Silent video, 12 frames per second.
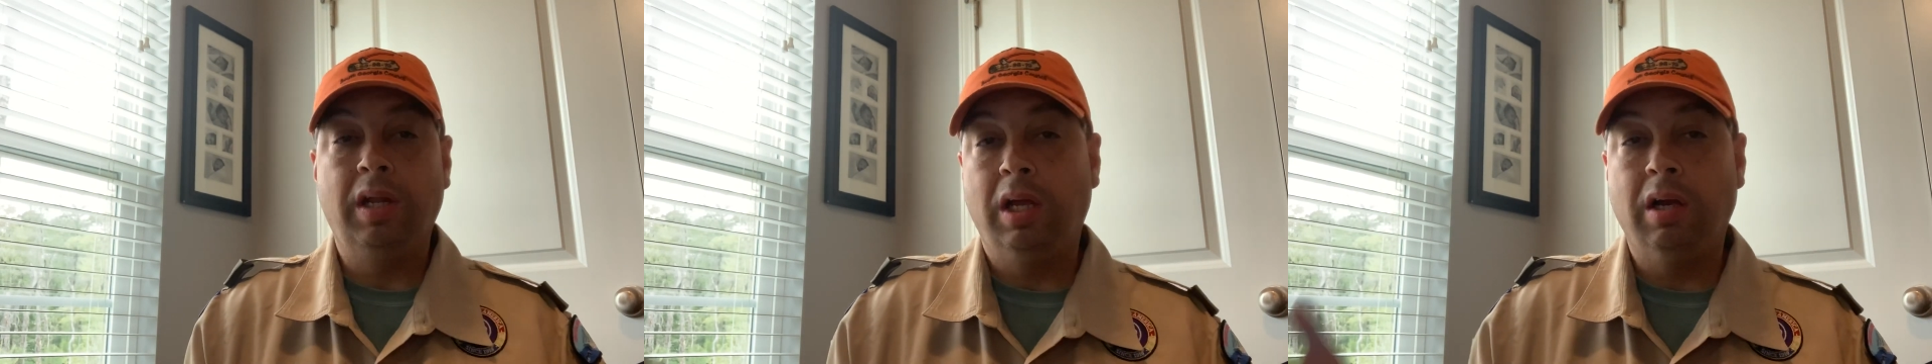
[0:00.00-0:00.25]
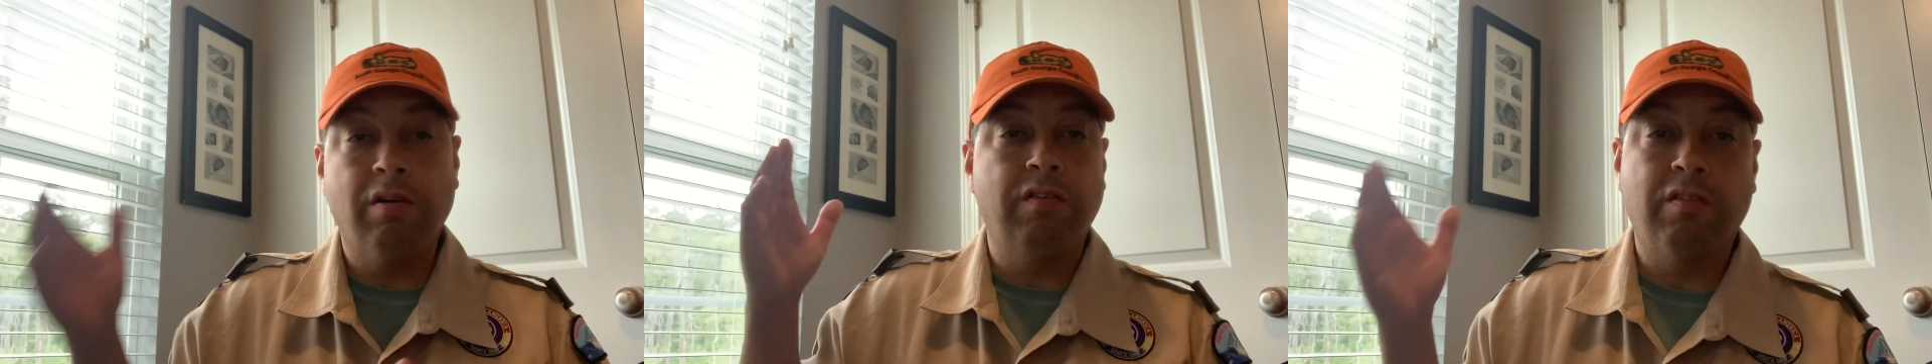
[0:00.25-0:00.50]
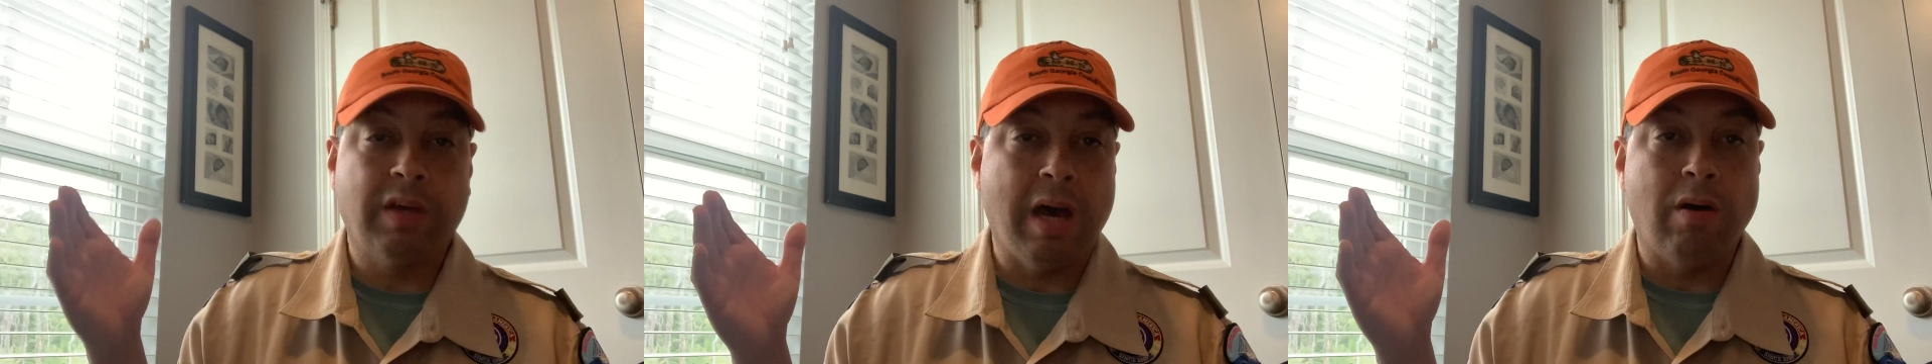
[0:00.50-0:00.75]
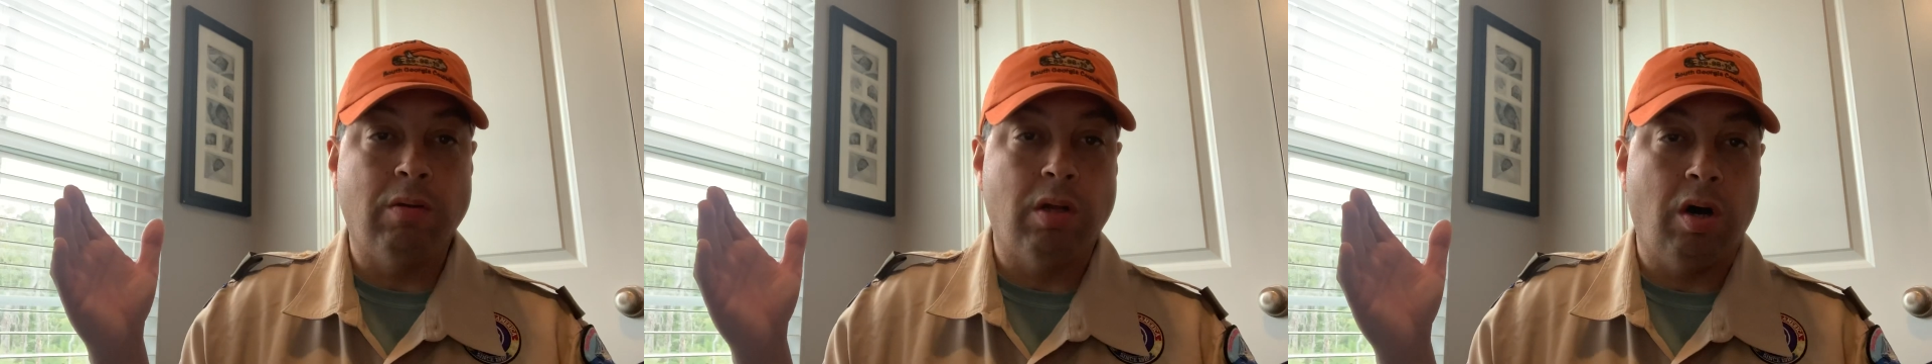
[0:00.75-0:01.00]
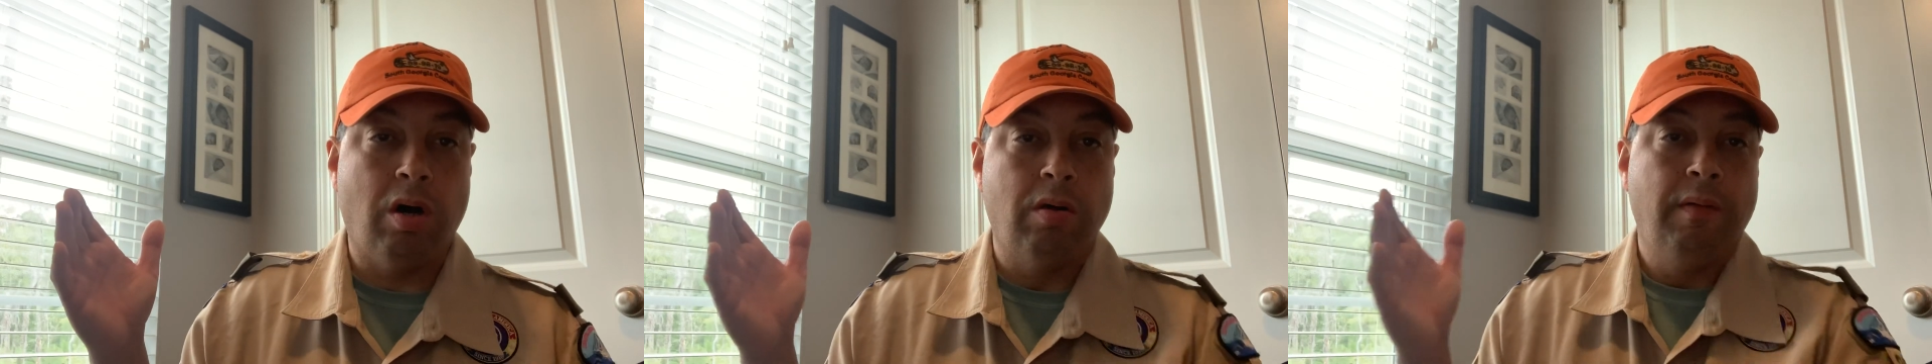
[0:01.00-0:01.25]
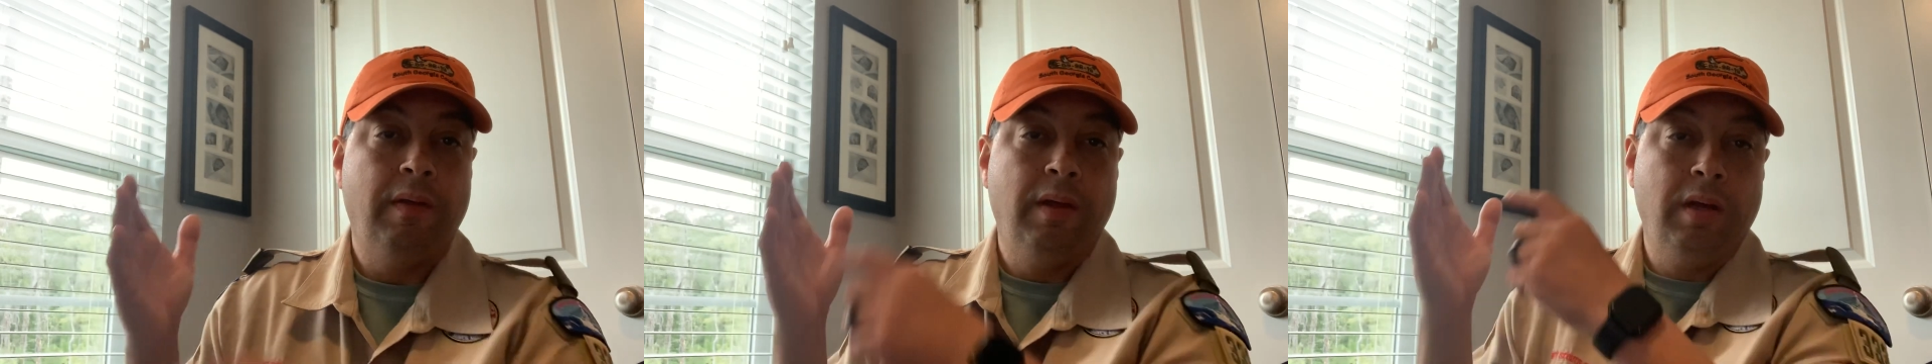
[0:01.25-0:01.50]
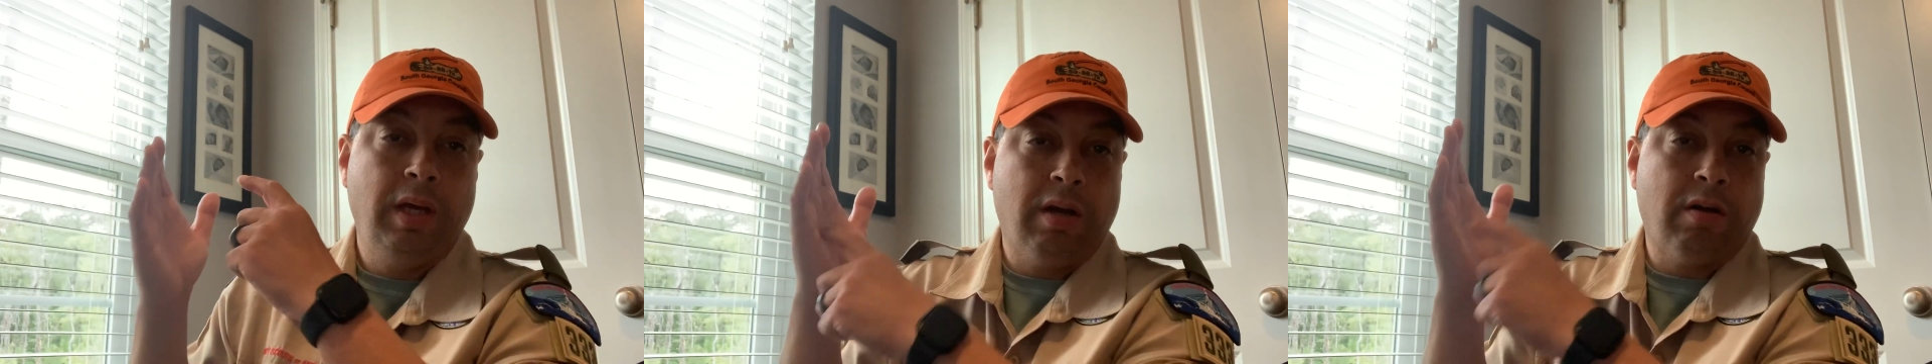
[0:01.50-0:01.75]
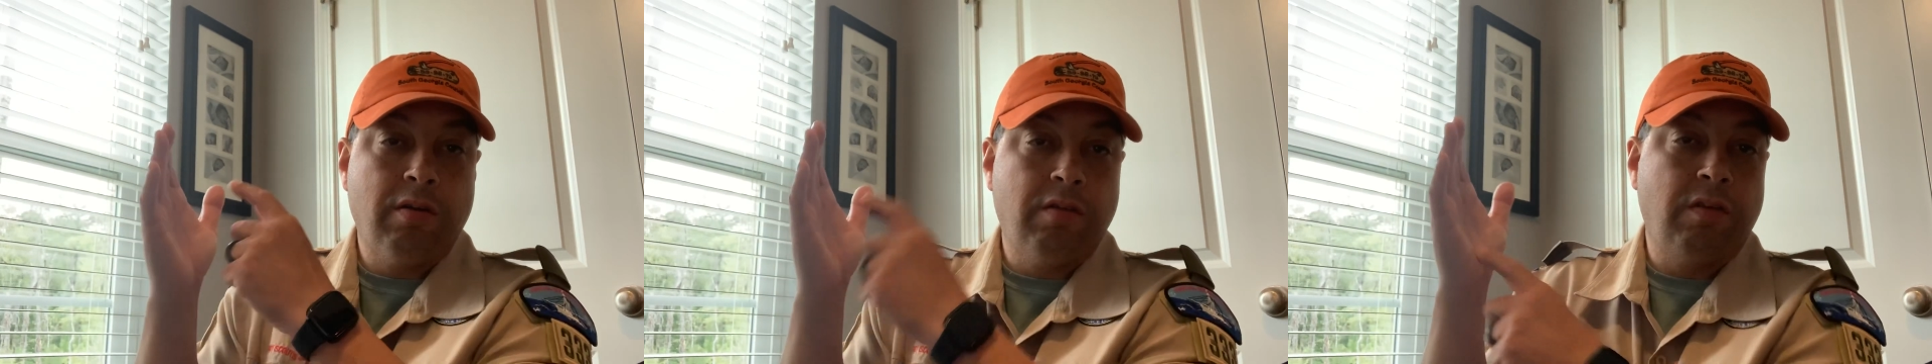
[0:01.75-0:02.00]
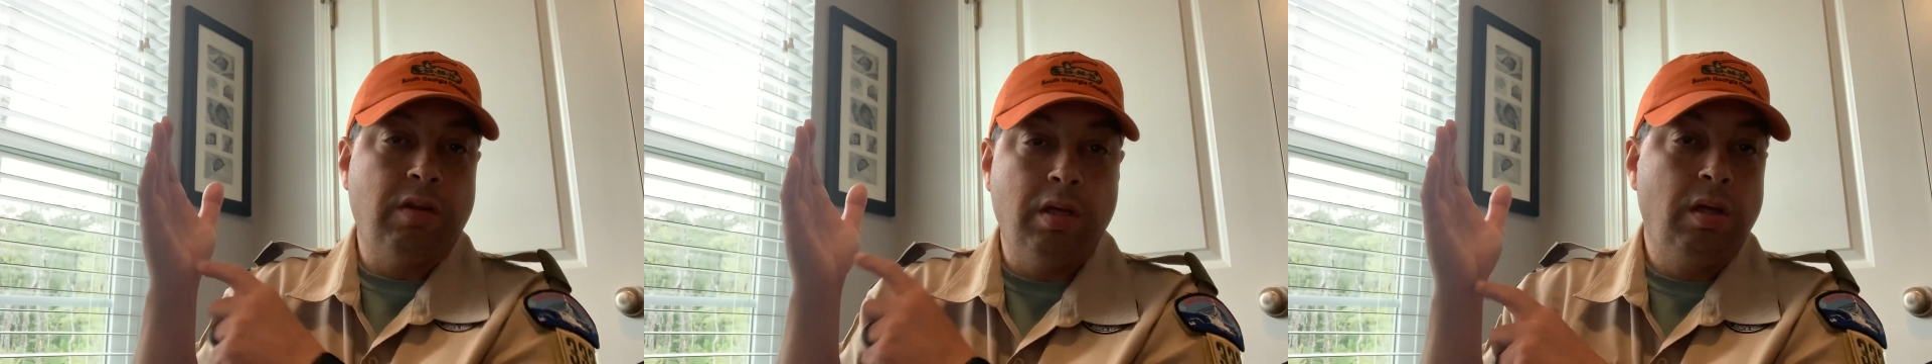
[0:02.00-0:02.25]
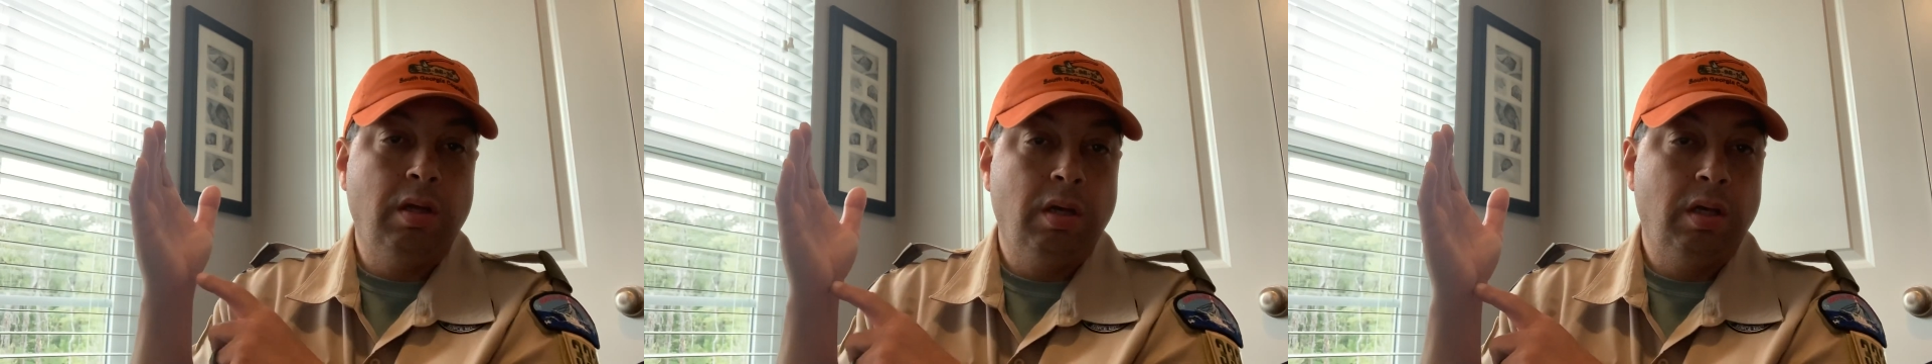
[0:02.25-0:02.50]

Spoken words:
here's the Scout Law, here's the